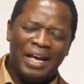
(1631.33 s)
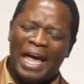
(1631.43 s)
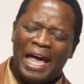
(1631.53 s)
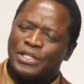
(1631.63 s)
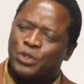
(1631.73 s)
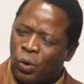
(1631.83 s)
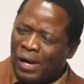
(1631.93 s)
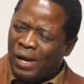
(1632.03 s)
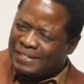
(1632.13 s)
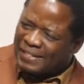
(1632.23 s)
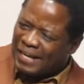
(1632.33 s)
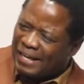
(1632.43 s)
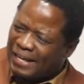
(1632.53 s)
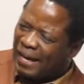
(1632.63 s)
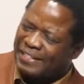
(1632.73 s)
As soon as he
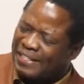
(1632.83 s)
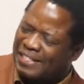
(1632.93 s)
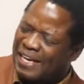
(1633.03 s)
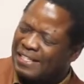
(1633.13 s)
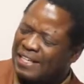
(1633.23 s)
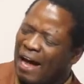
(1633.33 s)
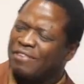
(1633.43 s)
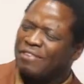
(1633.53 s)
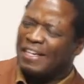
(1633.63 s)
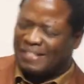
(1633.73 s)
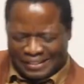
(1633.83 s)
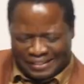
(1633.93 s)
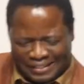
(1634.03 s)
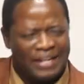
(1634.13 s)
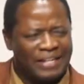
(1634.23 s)
said that, he says, after 6
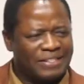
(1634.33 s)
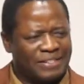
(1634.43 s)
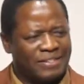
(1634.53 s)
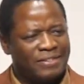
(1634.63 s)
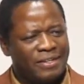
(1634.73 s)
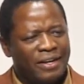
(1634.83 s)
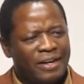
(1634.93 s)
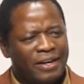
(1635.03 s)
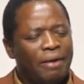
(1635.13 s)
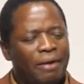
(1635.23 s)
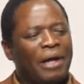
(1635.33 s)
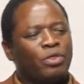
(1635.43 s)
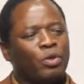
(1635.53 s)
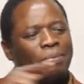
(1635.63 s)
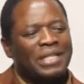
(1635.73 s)
days, in
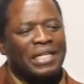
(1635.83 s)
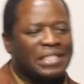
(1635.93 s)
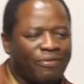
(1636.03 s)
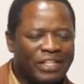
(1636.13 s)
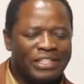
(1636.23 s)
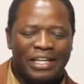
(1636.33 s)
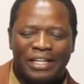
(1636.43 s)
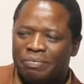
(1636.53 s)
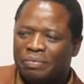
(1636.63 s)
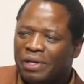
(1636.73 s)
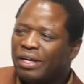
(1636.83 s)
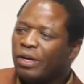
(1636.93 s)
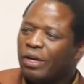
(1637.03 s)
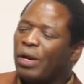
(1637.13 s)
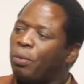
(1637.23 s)
Matthew chapter 17,
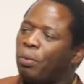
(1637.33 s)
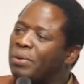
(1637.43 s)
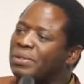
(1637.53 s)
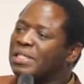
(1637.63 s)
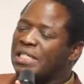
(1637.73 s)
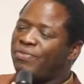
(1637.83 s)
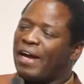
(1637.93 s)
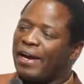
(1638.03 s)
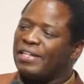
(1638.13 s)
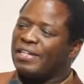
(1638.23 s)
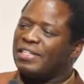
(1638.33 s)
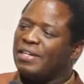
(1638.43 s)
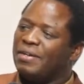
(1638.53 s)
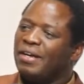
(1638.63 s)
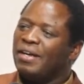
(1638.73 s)
he went to Mount
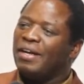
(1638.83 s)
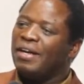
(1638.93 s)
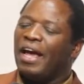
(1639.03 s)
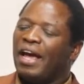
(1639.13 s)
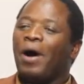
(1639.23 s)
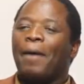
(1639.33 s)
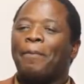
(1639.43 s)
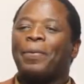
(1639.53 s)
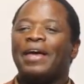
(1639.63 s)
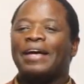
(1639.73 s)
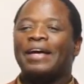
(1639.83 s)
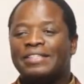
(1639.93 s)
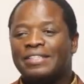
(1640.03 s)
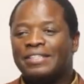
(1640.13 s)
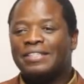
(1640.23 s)
Transfiguration, and who appeared?
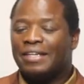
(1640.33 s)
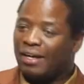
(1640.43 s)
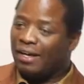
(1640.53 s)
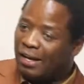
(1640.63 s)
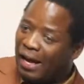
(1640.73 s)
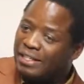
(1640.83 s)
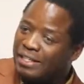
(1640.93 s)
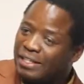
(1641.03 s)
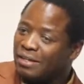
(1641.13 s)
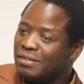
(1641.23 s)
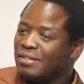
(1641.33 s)
Elijah